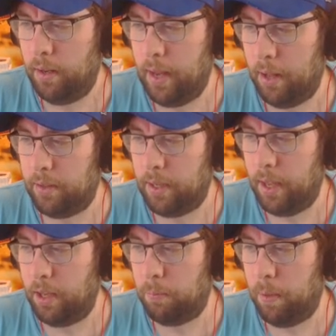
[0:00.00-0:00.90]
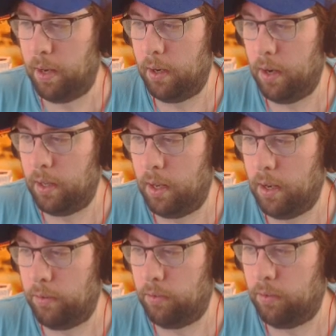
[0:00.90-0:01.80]
Now TA is better and the
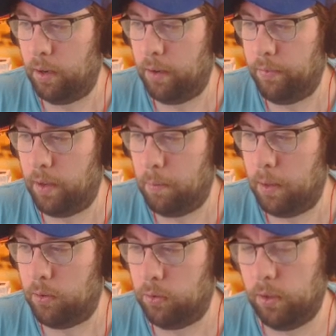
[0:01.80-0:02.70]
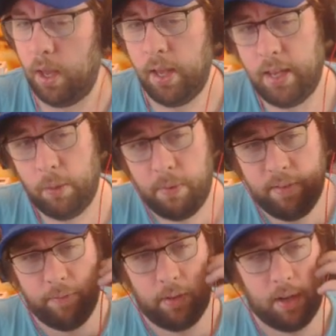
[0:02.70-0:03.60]
necessary fundamentals. Yeah, we've
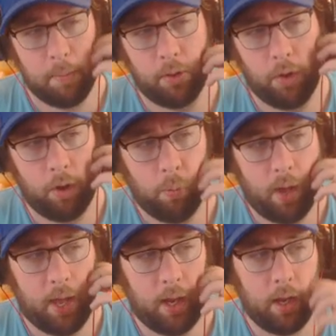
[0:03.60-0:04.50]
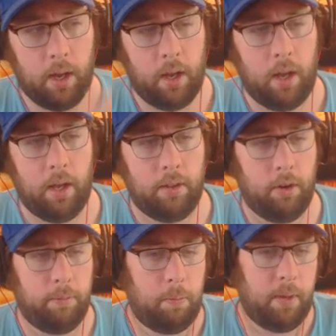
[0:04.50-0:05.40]
definitely come a long way in
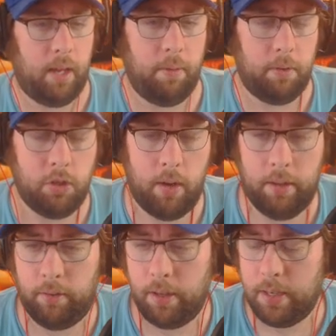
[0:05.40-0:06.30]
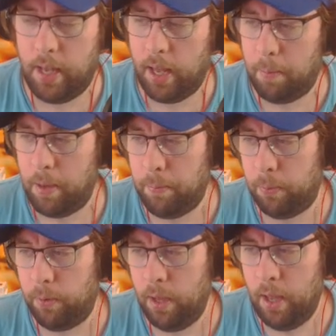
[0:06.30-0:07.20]
terms of being able to translate TA to
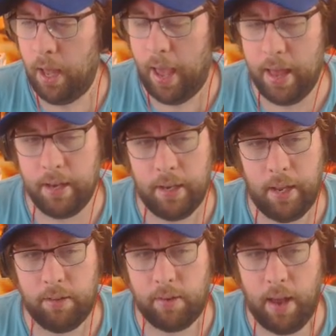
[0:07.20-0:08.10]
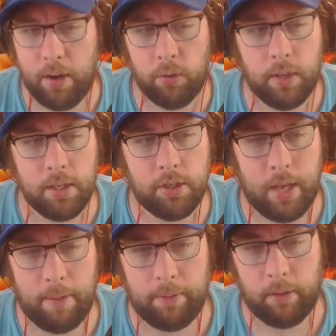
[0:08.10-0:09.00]
people. And it's not only just
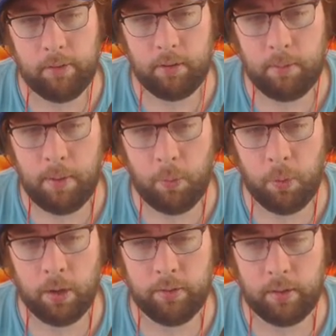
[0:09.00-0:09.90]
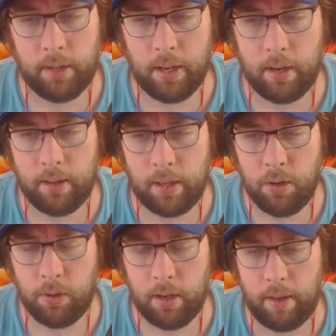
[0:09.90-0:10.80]
having a system that works that
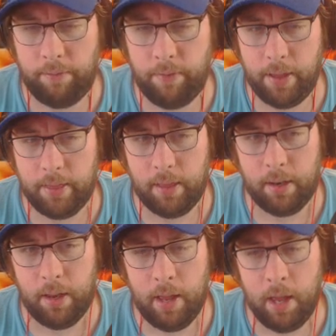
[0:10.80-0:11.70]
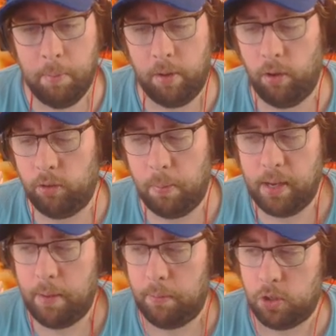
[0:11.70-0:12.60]
you can have faith in, but it's also
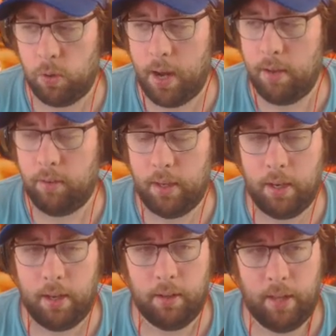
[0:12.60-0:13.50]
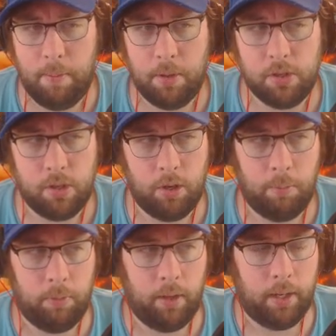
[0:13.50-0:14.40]
being able to translate it in a layman's terms.